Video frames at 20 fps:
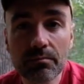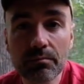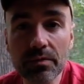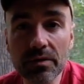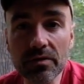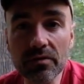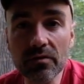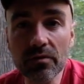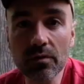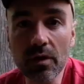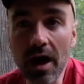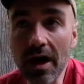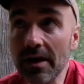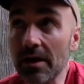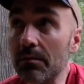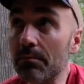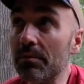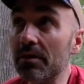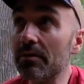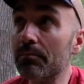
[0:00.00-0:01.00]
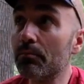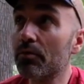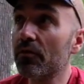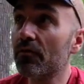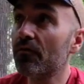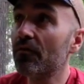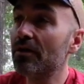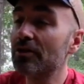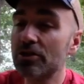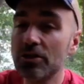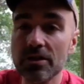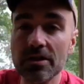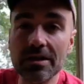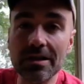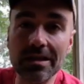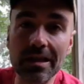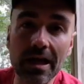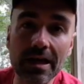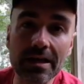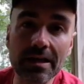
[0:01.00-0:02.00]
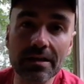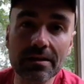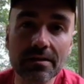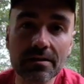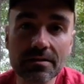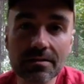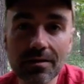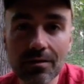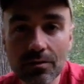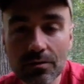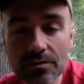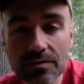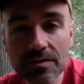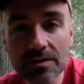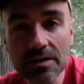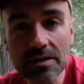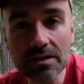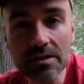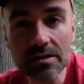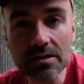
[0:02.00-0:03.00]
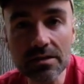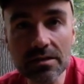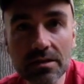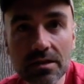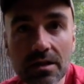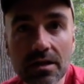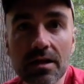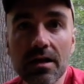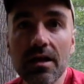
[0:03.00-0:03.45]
be do I could be professionally lighting this whole scene.